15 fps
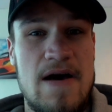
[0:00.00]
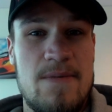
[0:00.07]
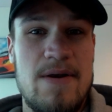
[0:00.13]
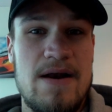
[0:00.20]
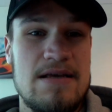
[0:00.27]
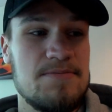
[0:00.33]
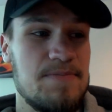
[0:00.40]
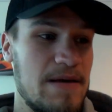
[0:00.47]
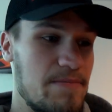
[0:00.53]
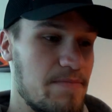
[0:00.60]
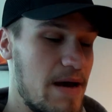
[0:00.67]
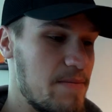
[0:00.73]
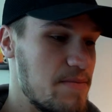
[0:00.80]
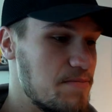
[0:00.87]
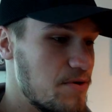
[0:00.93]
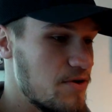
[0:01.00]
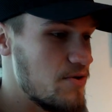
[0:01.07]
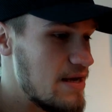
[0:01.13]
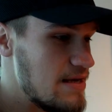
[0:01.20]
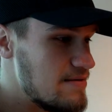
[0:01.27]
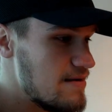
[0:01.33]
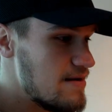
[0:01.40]
when it's been baby blue.
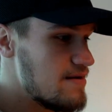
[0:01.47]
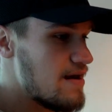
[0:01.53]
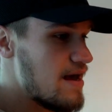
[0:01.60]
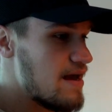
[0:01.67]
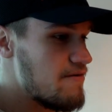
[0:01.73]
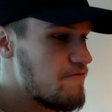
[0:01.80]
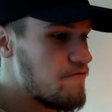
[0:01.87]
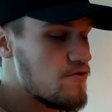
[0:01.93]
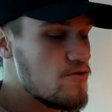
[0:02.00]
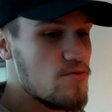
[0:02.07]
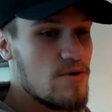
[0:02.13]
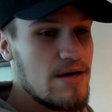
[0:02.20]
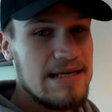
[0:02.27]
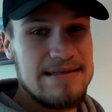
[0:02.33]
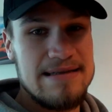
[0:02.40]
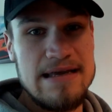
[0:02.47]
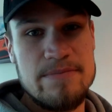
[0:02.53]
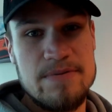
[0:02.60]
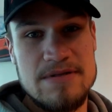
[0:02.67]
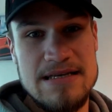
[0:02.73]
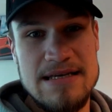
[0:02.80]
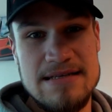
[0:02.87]
He did a full
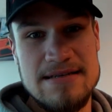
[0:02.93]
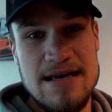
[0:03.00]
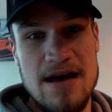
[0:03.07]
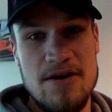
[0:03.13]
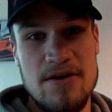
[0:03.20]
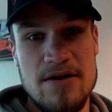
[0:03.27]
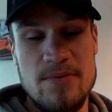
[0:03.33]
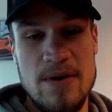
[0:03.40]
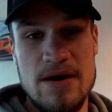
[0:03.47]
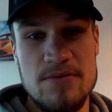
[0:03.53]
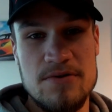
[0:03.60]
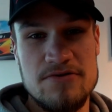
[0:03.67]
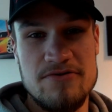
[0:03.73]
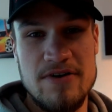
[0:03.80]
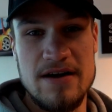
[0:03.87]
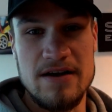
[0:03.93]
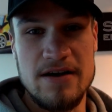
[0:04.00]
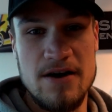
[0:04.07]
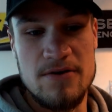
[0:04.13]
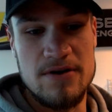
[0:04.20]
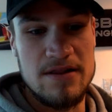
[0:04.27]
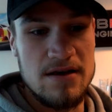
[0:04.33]
deep detail on it when it was red and
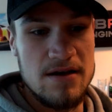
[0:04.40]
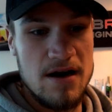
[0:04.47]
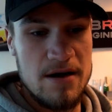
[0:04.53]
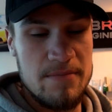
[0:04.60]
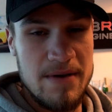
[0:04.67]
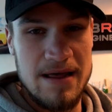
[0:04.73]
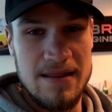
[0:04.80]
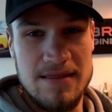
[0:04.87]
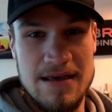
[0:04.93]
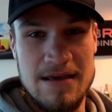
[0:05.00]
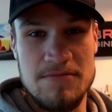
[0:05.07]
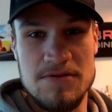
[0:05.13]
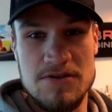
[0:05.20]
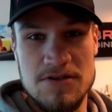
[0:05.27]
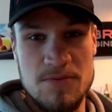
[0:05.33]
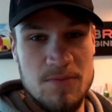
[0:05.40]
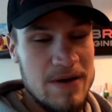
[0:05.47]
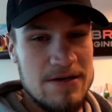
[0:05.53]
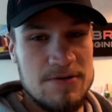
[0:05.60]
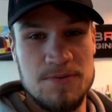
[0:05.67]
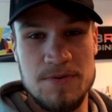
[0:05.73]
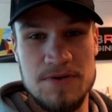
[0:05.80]
gold in the Iron Man theme,
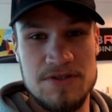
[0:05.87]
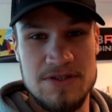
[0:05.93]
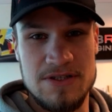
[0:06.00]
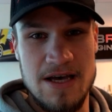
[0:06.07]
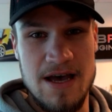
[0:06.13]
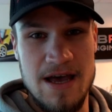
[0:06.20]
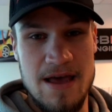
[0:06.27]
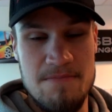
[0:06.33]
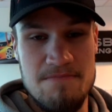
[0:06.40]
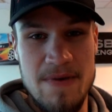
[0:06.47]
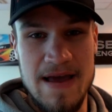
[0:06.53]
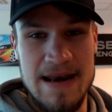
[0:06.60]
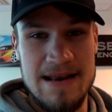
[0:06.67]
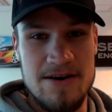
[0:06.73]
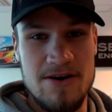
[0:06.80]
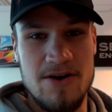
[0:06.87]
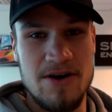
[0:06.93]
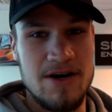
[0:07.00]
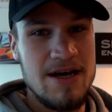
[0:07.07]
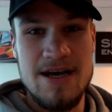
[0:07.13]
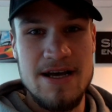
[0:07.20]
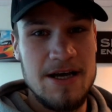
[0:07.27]
which was it made it
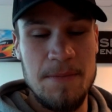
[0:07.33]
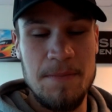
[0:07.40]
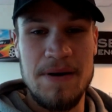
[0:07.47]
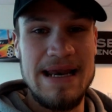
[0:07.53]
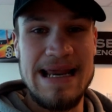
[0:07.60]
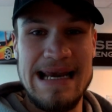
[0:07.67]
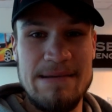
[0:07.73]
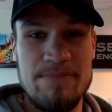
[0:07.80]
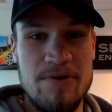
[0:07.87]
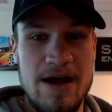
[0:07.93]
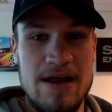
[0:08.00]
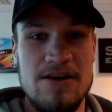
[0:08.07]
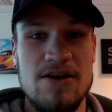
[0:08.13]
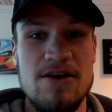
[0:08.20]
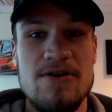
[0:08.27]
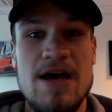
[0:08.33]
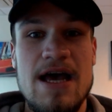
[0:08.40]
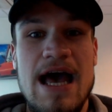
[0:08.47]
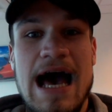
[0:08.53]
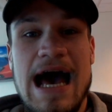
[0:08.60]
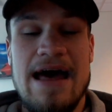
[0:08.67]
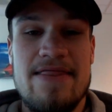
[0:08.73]
look completely brand new.
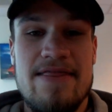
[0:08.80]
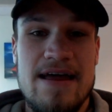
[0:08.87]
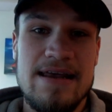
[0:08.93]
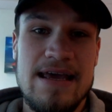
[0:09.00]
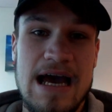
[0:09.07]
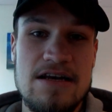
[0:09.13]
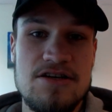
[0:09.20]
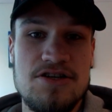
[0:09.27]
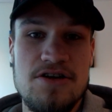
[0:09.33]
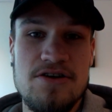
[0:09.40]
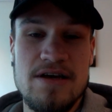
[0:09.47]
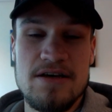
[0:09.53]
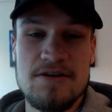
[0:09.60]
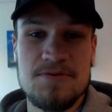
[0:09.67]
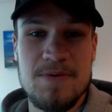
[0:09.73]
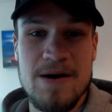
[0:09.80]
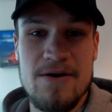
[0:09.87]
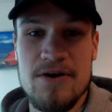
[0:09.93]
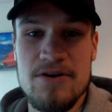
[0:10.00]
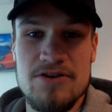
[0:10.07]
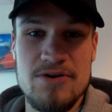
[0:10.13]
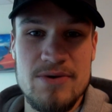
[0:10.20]
And then GAD Tuning as
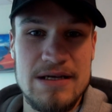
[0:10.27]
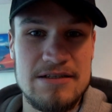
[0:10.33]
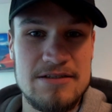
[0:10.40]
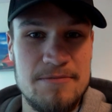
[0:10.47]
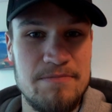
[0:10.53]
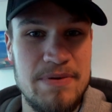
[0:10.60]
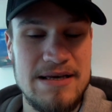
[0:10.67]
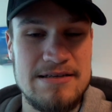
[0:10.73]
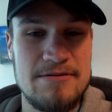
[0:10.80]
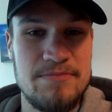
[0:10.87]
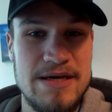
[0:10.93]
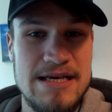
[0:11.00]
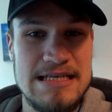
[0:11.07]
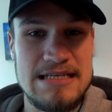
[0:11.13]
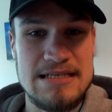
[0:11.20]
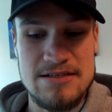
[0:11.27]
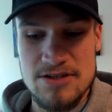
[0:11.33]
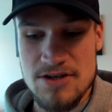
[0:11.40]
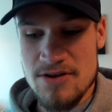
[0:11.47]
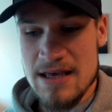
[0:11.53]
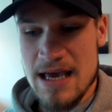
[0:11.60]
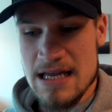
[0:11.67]
well are doing some bits and pieces
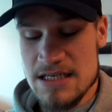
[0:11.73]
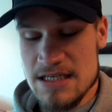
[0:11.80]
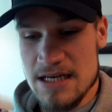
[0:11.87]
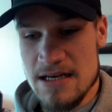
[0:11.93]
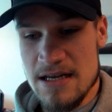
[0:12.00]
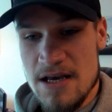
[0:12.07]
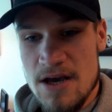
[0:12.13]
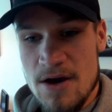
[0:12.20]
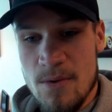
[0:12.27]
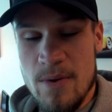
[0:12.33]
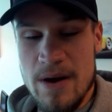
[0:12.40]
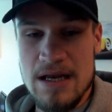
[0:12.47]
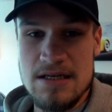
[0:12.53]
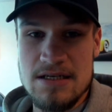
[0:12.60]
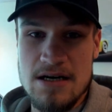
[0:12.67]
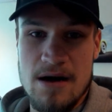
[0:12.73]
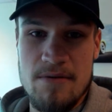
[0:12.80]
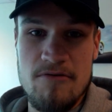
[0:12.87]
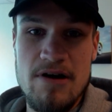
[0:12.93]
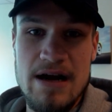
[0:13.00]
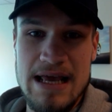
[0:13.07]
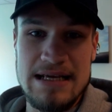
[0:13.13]
to the engine, which
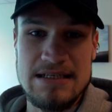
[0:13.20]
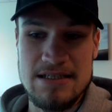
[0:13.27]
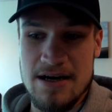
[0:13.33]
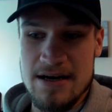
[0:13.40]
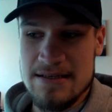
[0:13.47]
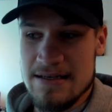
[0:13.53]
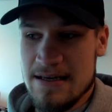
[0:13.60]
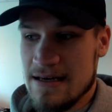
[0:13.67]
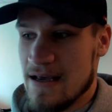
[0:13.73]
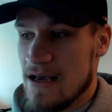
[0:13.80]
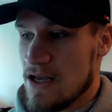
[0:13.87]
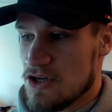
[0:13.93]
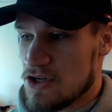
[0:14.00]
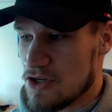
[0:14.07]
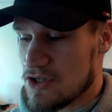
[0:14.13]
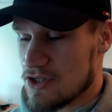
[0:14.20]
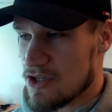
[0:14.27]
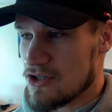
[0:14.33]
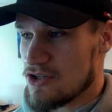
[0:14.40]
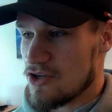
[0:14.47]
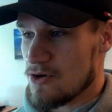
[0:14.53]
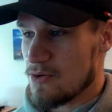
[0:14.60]
I'm really excited
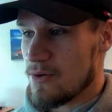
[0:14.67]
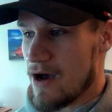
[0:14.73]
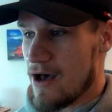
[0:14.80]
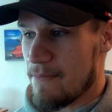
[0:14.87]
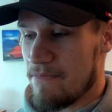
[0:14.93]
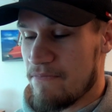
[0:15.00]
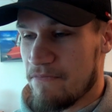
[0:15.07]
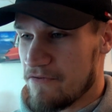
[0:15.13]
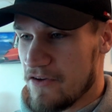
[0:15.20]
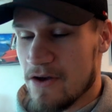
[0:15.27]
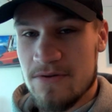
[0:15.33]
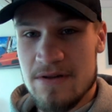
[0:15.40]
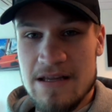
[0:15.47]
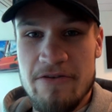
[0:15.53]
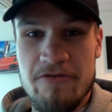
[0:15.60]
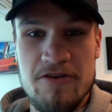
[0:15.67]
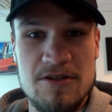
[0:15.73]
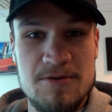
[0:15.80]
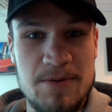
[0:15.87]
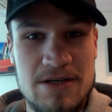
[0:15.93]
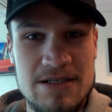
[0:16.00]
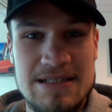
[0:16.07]
just to feel the
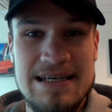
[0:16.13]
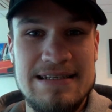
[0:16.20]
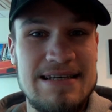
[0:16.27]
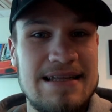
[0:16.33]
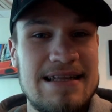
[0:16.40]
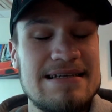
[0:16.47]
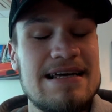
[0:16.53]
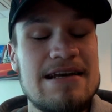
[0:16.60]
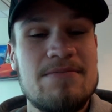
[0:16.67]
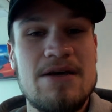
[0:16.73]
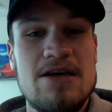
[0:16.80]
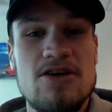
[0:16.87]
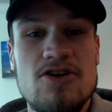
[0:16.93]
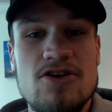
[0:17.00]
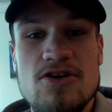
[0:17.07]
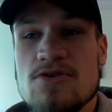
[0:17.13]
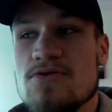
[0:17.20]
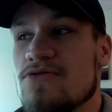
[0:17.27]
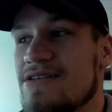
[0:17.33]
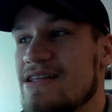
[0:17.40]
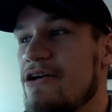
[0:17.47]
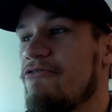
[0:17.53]
difference, because they said there's going to be a
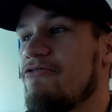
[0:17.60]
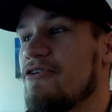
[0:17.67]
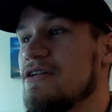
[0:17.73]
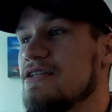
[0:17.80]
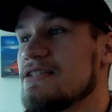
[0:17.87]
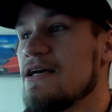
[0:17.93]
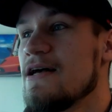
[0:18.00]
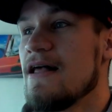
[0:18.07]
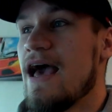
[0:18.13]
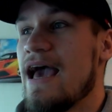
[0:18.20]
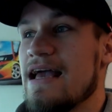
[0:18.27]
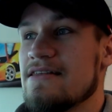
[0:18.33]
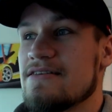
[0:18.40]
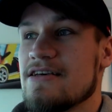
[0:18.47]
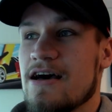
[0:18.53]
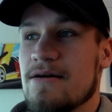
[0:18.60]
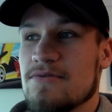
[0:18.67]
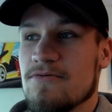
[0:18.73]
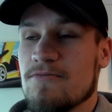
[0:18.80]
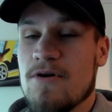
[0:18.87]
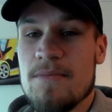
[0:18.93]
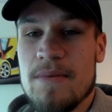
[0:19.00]
huge difference in terms
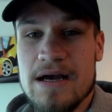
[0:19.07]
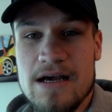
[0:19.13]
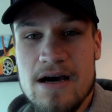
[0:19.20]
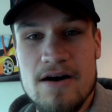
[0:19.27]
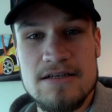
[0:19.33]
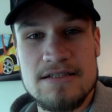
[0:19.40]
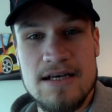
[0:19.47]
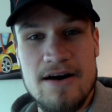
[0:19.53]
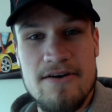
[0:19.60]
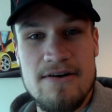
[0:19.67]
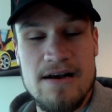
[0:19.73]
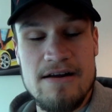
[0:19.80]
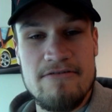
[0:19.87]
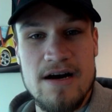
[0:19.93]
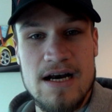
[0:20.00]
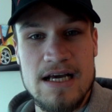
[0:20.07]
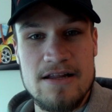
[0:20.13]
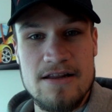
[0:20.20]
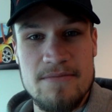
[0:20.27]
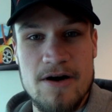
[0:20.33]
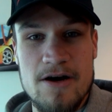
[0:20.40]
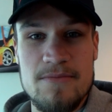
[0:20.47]
of what my car is currently running
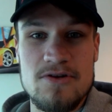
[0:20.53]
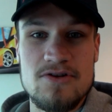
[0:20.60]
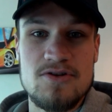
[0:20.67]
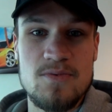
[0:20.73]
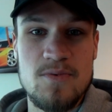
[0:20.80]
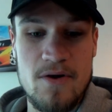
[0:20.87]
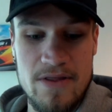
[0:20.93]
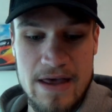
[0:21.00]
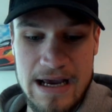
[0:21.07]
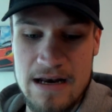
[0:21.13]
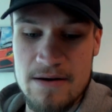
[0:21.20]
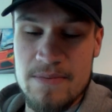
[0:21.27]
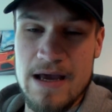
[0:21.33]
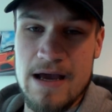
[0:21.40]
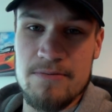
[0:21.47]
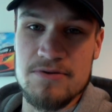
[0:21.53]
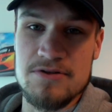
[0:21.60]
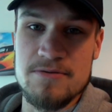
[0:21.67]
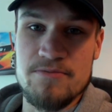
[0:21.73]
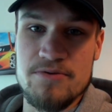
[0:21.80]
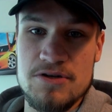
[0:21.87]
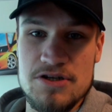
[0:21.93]
at the moment to what they're going to be able
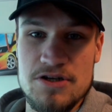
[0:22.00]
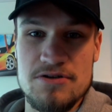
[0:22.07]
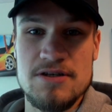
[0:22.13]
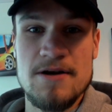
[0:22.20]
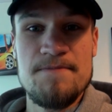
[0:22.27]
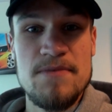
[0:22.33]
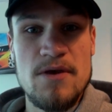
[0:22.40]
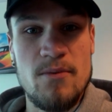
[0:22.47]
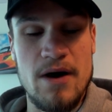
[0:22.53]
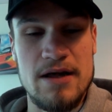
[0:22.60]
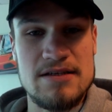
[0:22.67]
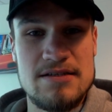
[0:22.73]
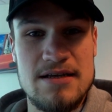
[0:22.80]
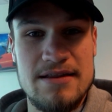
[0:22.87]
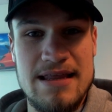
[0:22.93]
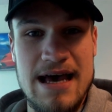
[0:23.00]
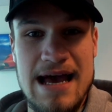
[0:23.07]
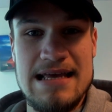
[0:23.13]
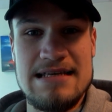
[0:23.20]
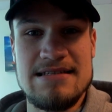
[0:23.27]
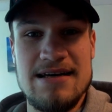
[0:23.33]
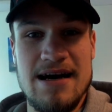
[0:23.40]
to produce once
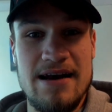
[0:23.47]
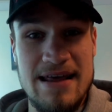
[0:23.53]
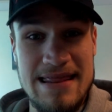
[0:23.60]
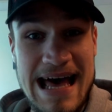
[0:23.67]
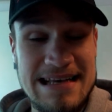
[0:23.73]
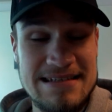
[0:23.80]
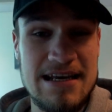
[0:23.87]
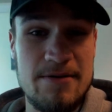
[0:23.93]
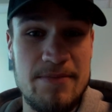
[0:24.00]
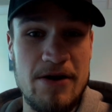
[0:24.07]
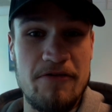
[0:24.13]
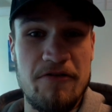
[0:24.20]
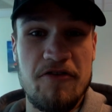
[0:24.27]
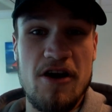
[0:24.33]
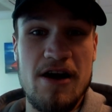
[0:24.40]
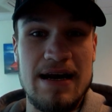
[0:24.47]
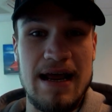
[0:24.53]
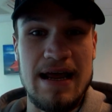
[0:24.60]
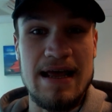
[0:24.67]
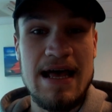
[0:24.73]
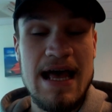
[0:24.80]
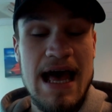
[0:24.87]
that is done. And that's going to be on Friday.